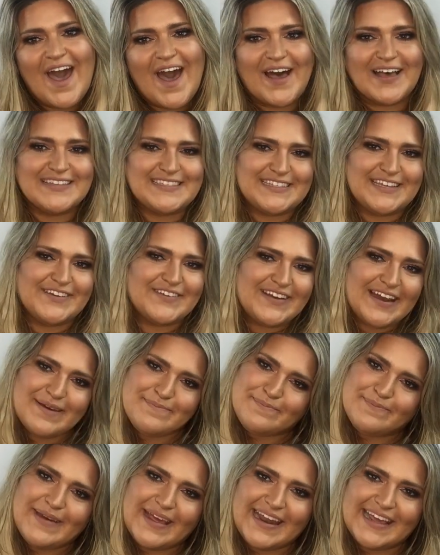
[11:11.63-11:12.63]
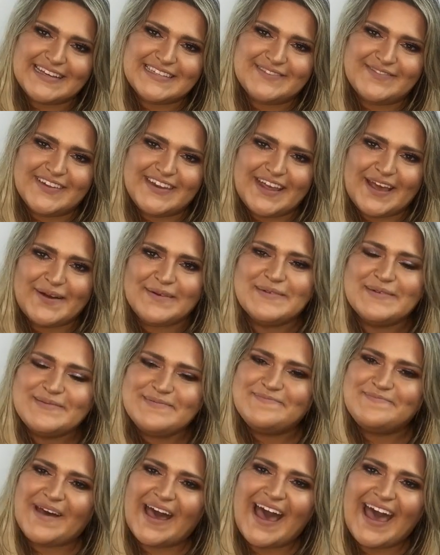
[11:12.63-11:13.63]
I'll see you in my next video.
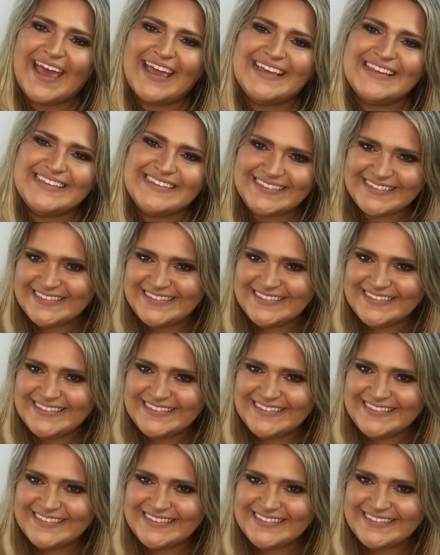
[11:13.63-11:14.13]
Bye!